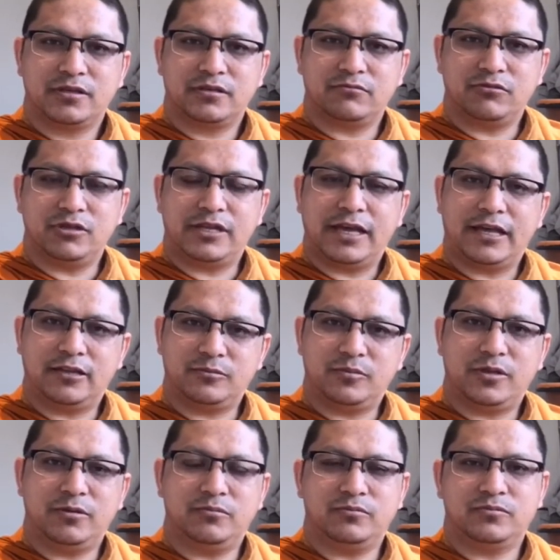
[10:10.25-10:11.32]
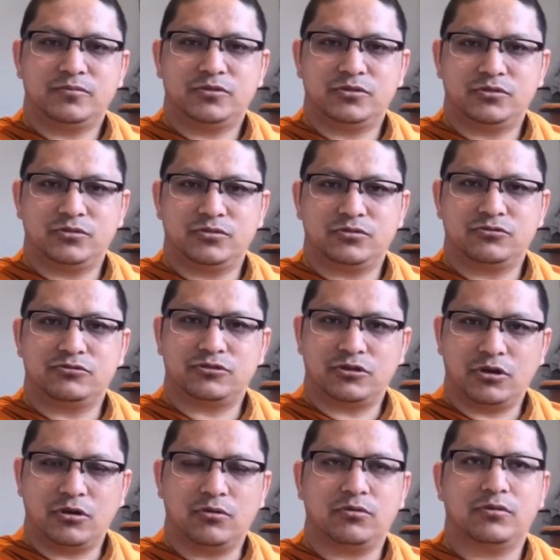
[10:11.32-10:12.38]
will help them to
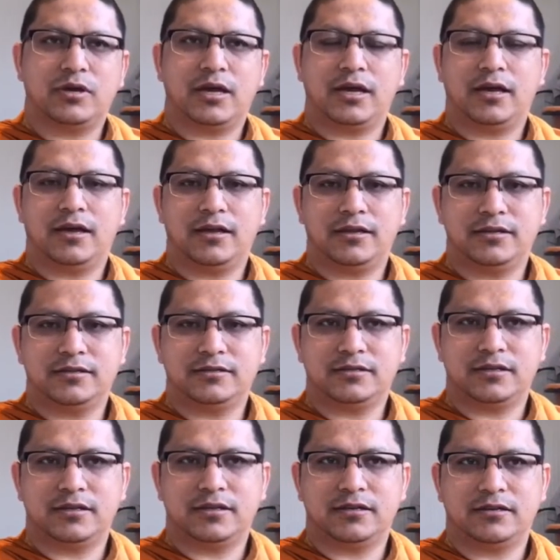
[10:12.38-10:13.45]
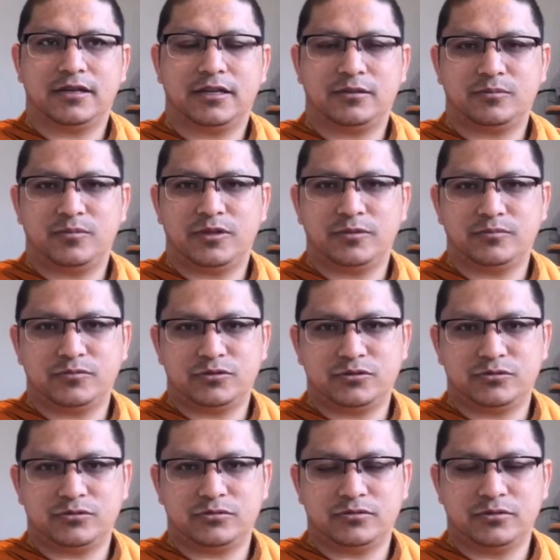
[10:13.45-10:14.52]
grow and help them
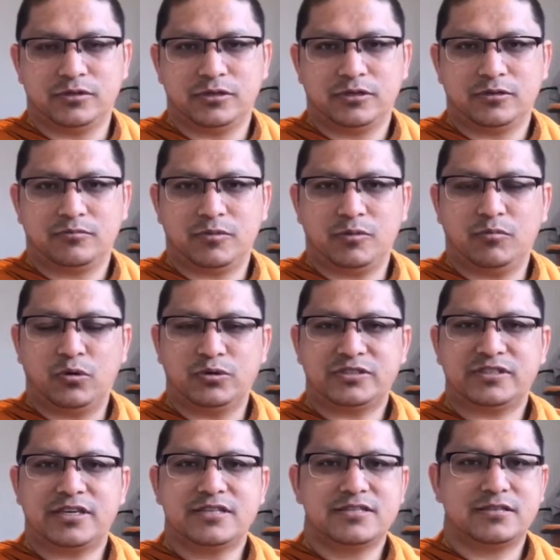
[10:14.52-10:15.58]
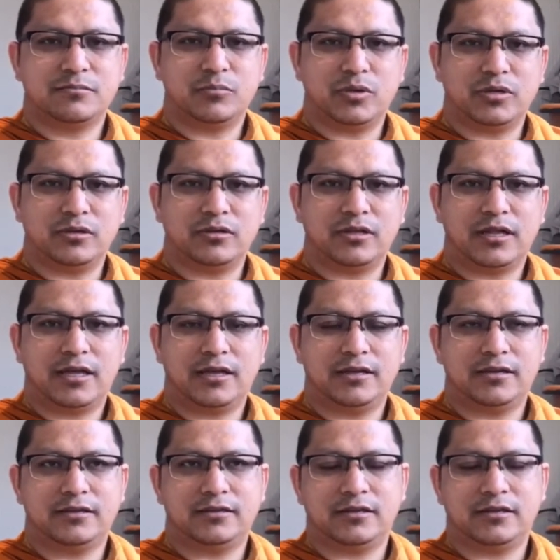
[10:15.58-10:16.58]
to be more sensible and